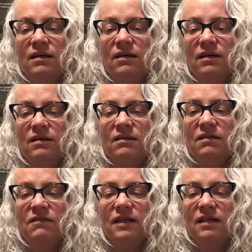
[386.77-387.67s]
You can stuff
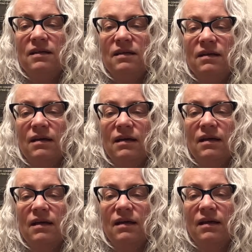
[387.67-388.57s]
it in
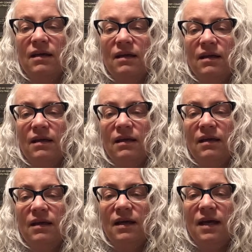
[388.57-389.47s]

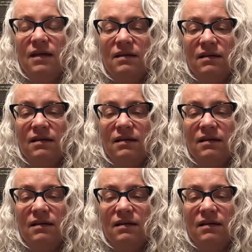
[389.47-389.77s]
again.